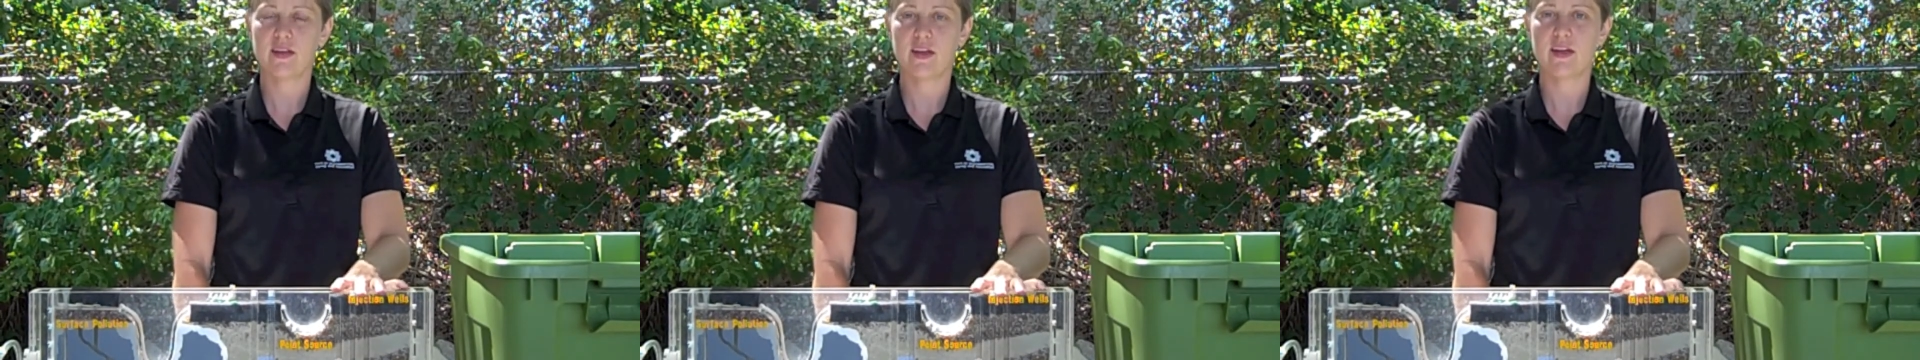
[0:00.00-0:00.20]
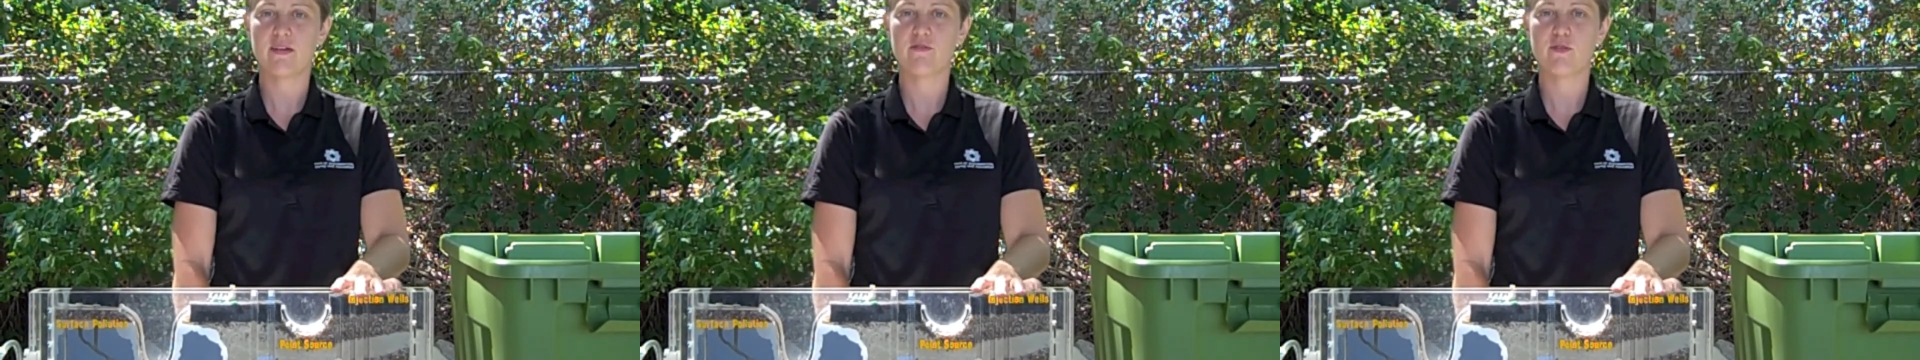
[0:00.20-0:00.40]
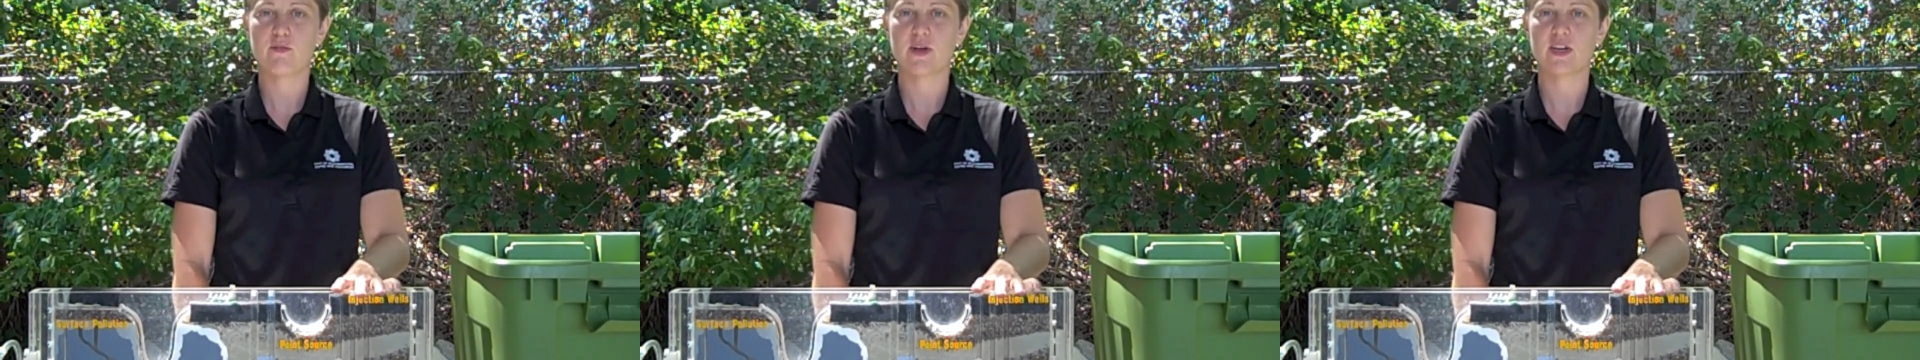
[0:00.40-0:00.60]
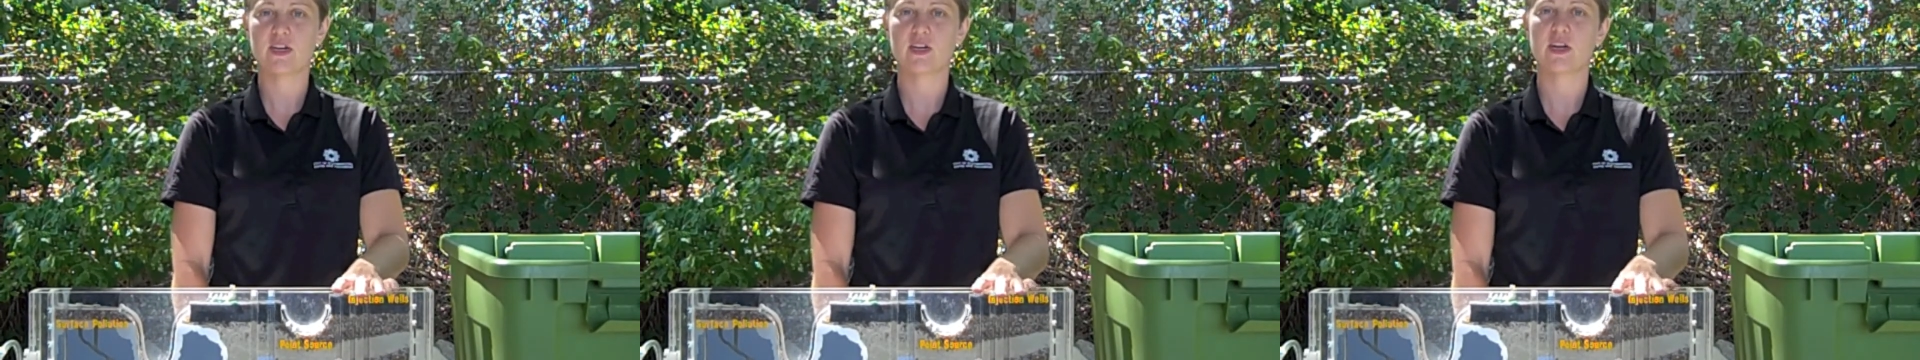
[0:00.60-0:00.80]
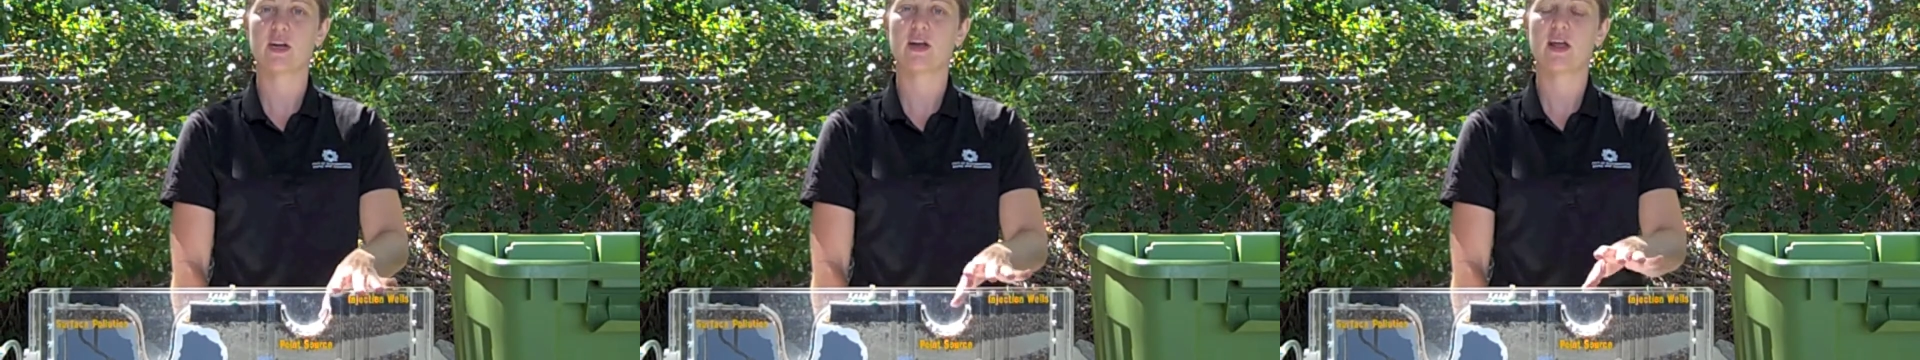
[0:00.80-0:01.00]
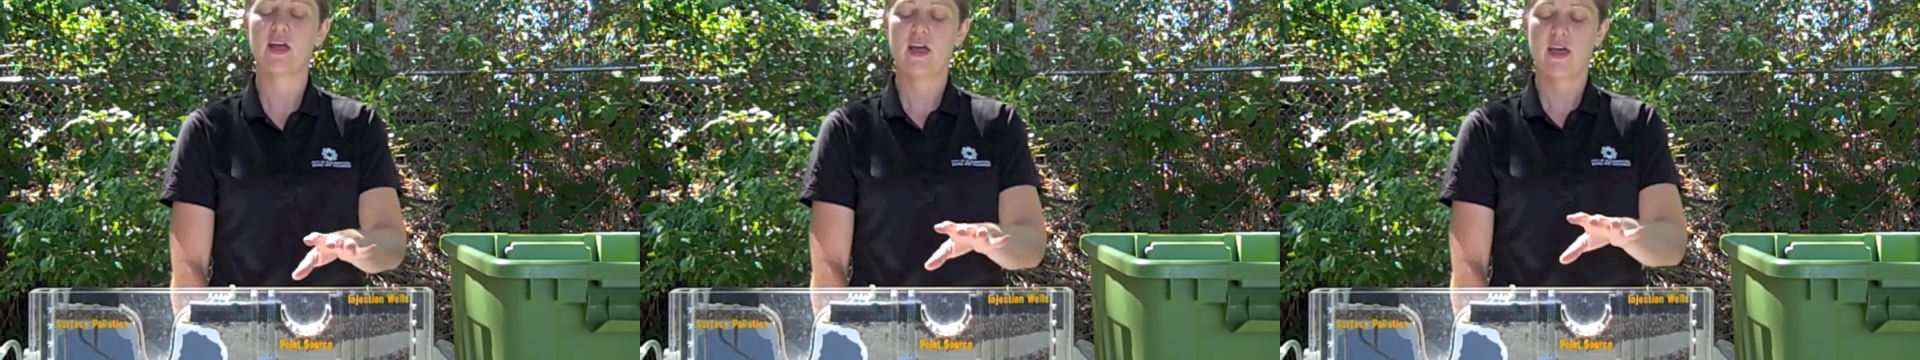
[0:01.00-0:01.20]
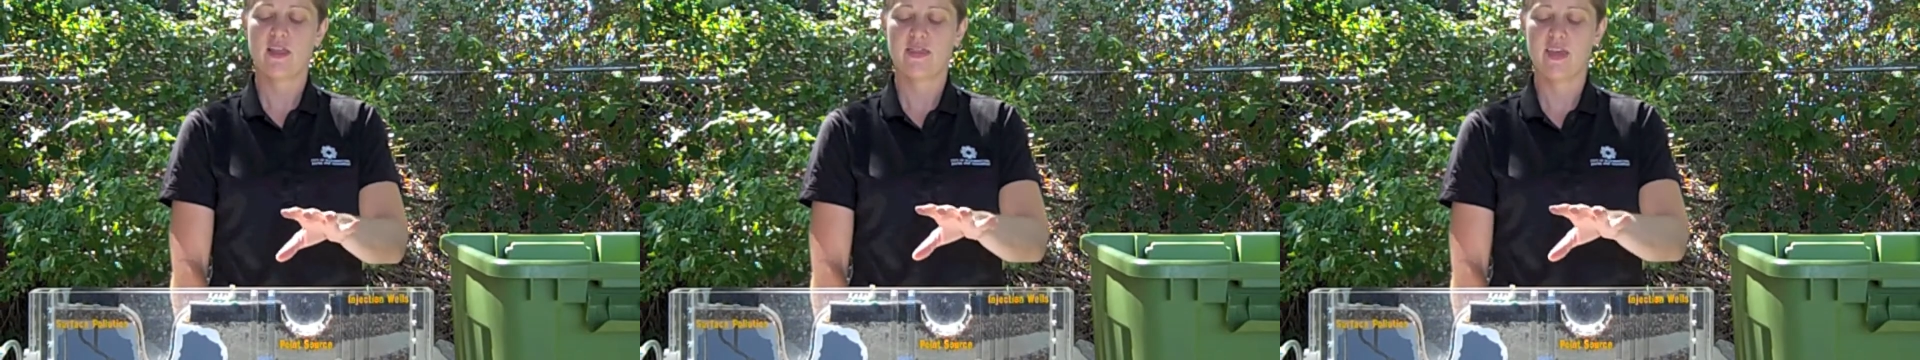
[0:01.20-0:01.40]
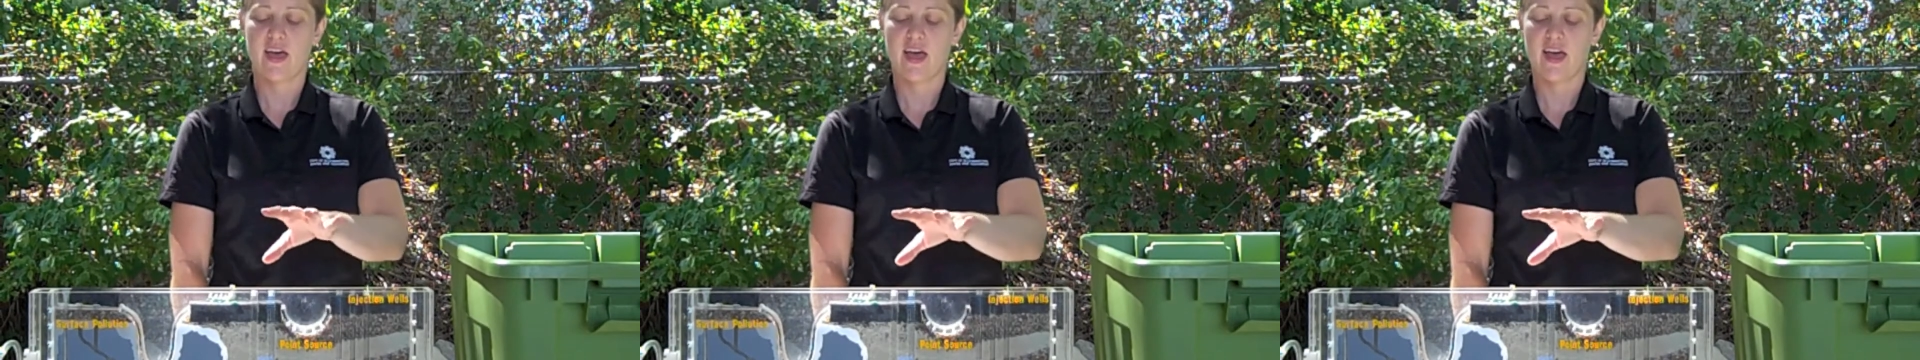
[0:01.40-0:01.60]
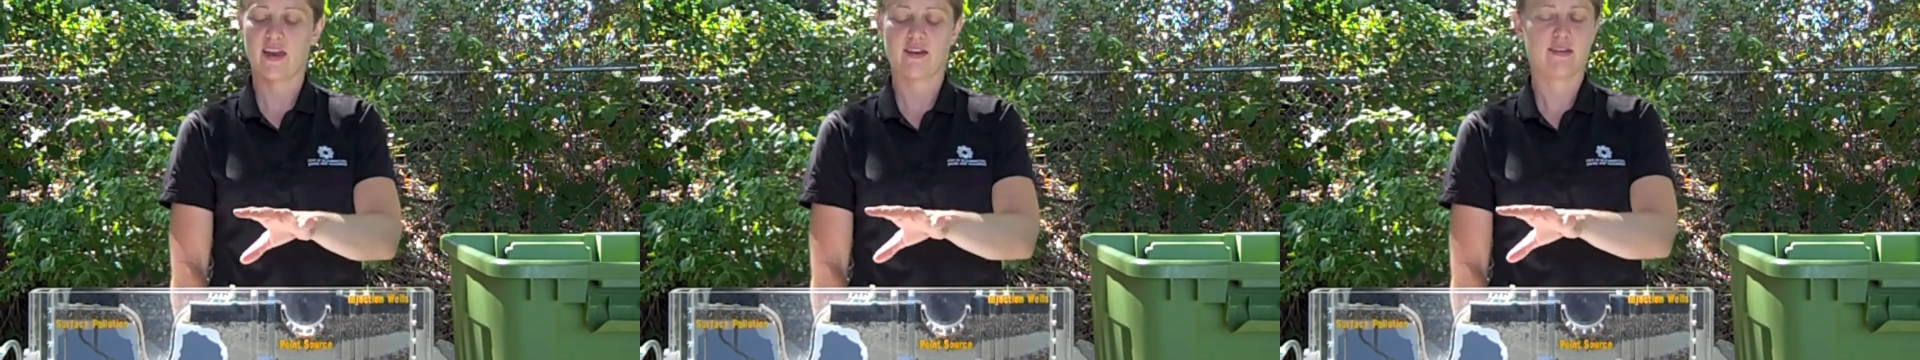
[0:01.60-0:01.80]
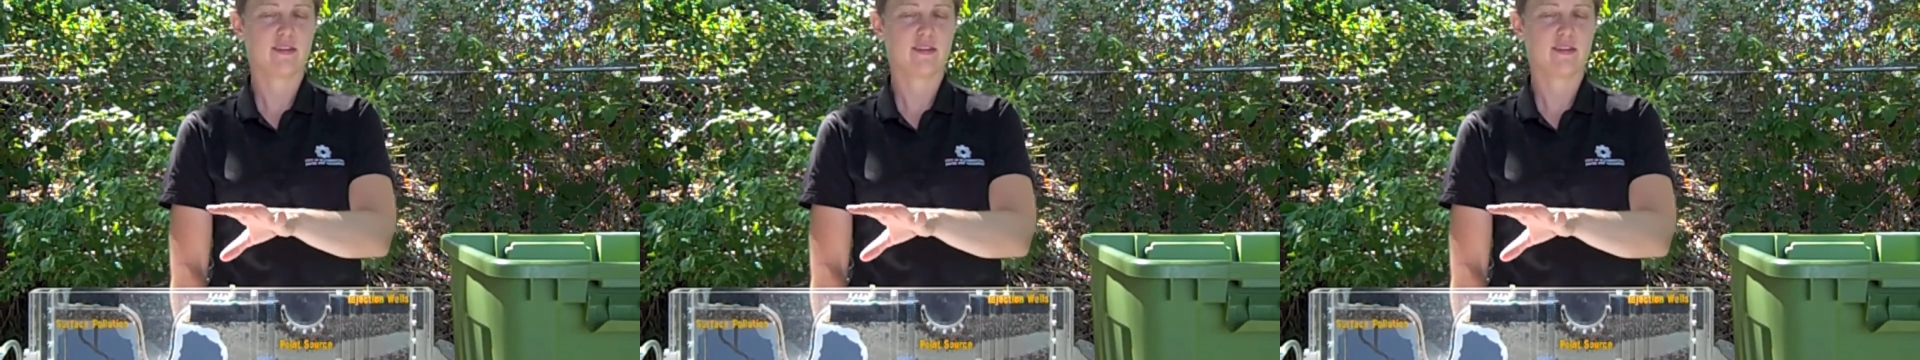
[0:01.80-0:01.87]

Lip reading: information, that